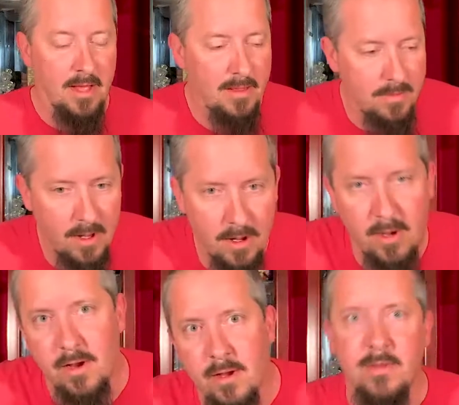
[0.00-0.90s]
I
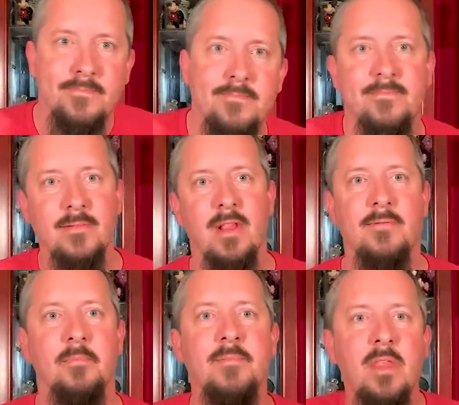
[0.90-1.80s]
love
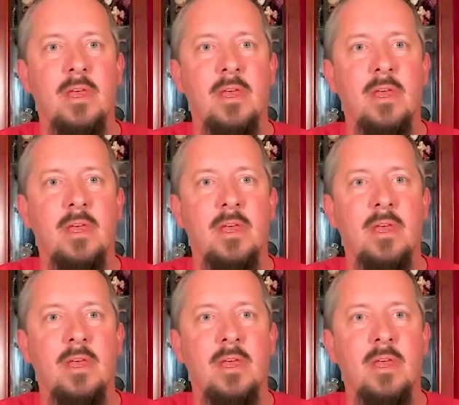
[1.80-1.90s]
them.